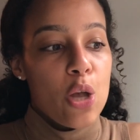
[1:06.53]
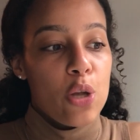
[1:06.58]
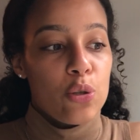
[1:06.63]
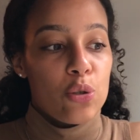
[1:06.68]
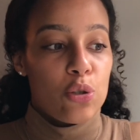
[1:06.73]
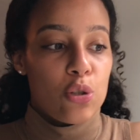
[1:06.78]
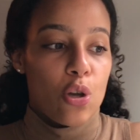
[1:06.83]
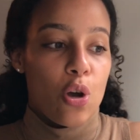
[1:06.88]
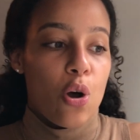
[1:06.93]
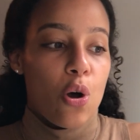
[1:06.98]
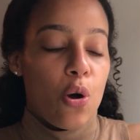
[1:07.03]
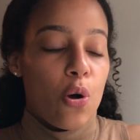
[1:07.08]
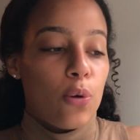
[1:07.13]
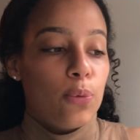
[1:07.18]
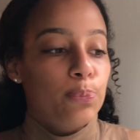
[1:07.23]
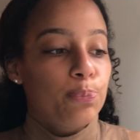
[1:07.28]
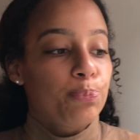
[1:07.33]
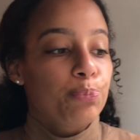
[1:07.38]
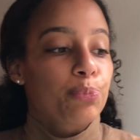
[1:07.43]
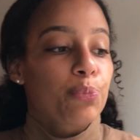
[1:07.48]

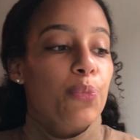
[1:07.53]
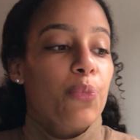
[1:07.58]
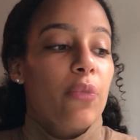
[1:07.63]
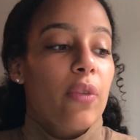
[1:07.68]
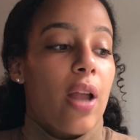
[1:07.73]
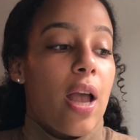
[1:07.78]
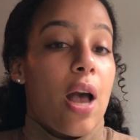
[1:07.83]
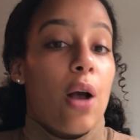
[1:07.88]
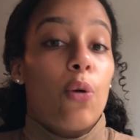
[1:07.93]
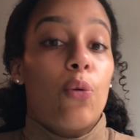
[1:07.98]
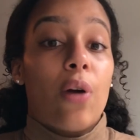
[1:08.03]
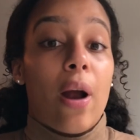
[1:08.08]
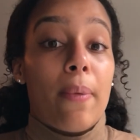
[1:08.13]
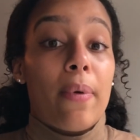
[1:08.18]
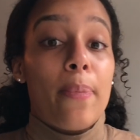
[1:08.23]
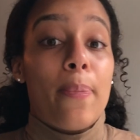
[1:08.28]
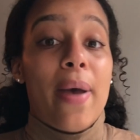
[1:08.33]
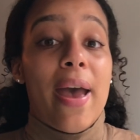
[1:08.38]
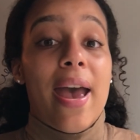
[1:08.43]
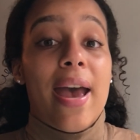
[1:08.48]
So grab
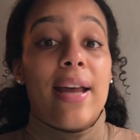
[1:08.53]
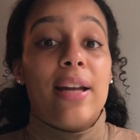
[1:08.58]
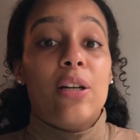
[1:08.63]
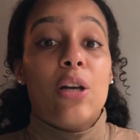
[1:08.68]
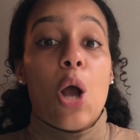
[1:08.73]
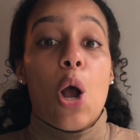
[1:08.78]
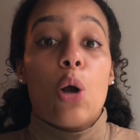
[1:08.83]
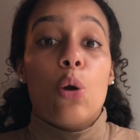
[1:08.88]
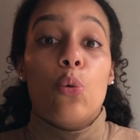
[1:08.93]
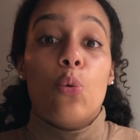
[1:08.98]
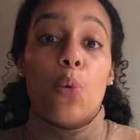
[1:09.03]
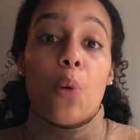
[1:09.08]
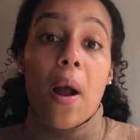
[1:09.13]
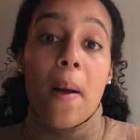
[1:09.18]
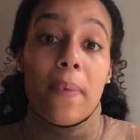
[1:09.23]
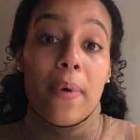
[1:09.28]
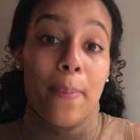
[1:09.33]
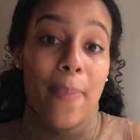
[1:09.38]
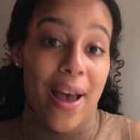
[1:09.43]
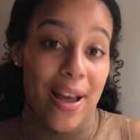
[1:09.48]
a pen,
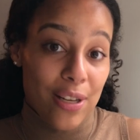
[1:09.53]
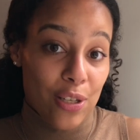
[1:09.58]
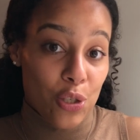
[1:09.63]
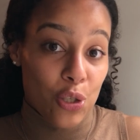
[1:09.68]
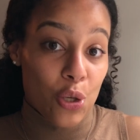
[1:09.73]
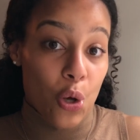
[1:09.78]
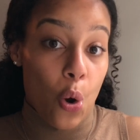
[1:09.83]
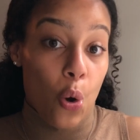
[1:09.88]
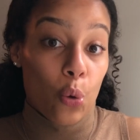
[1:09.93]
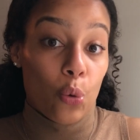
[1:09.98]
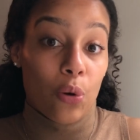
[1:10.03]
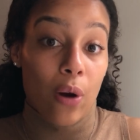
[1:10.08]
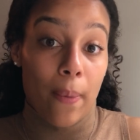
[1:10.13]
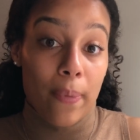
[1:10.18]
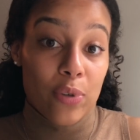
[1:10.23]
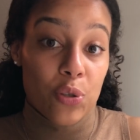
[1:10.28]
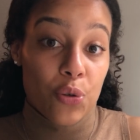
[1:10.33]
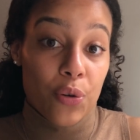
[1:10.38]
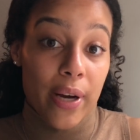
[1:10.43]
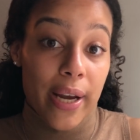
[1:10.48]
grab a pencil, grab
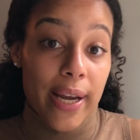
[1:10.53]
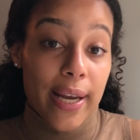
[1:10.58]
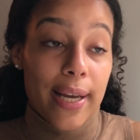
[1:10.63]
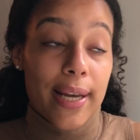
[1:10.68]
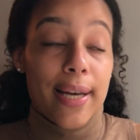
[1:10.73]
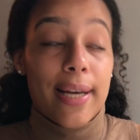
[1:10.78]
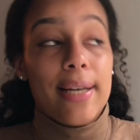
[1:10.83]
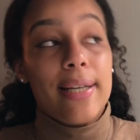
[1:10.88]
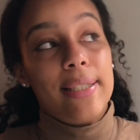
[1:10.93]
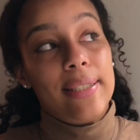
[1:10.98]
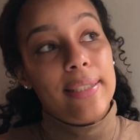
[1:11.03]
a drink,